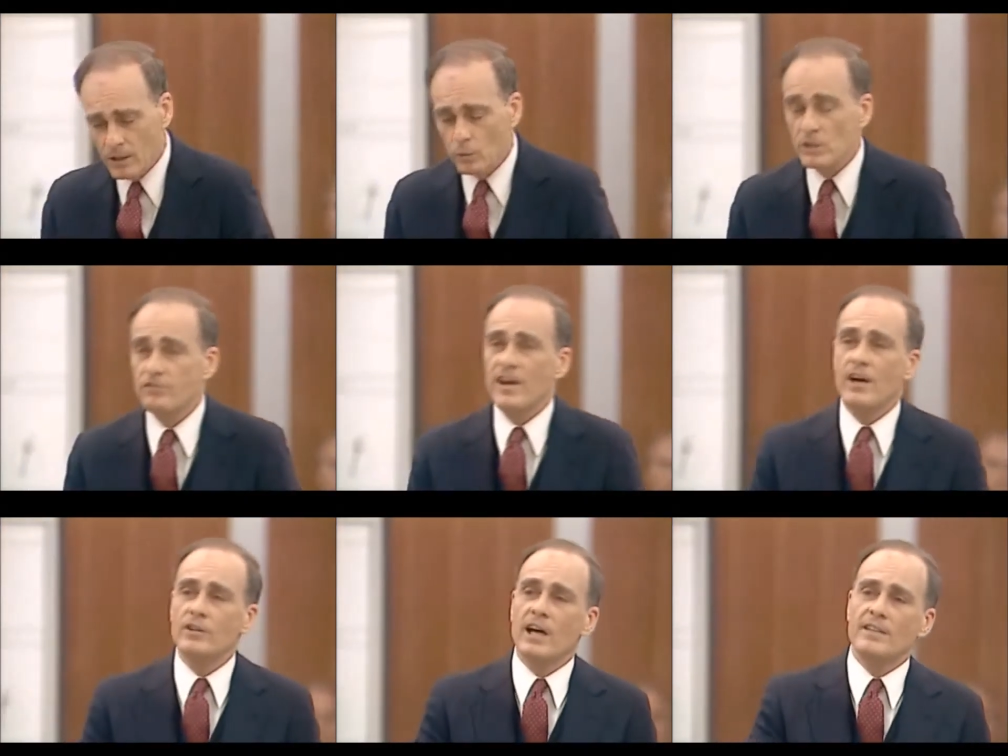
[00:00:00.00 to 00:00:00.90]
was
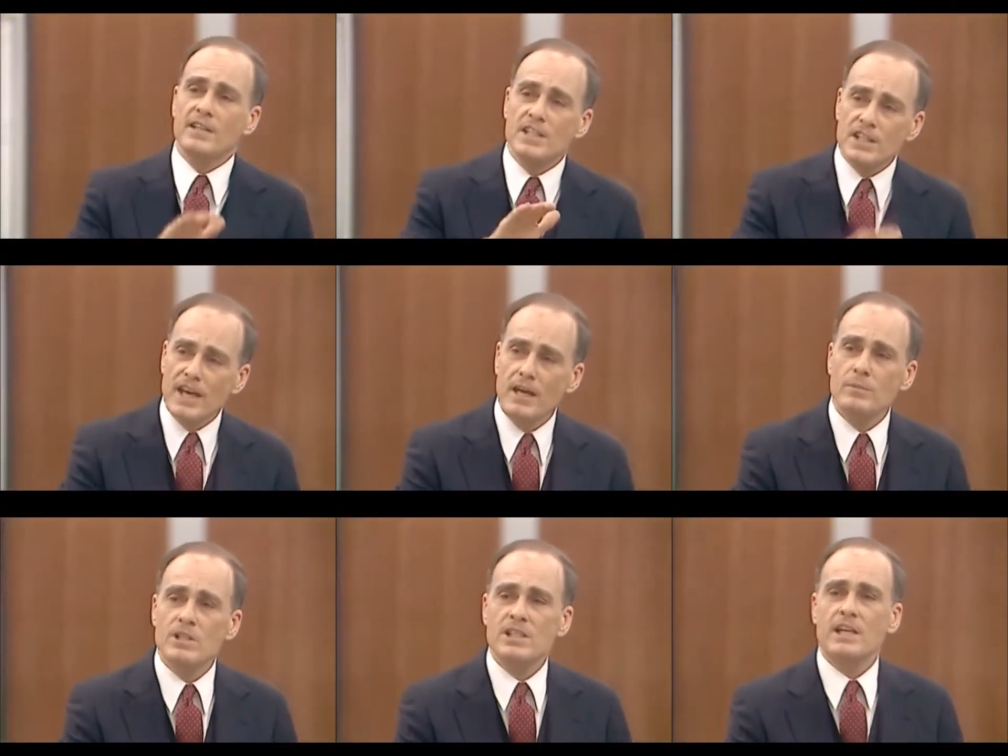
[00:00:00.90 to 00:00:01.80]
found on the
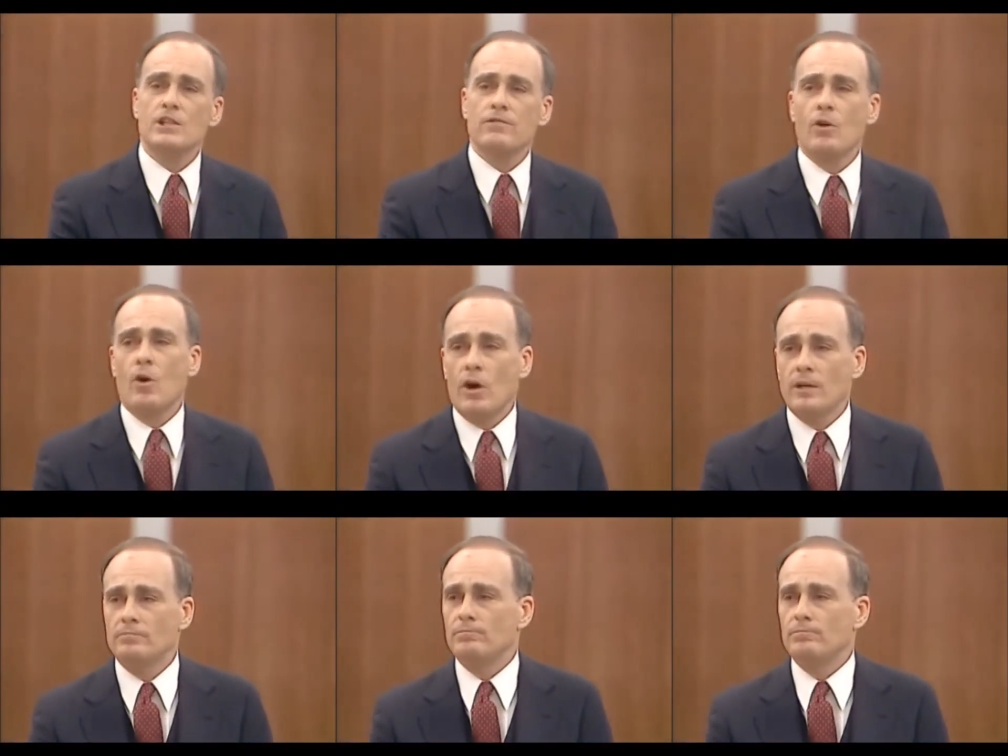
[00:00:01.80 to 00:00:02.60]
same sixth floor,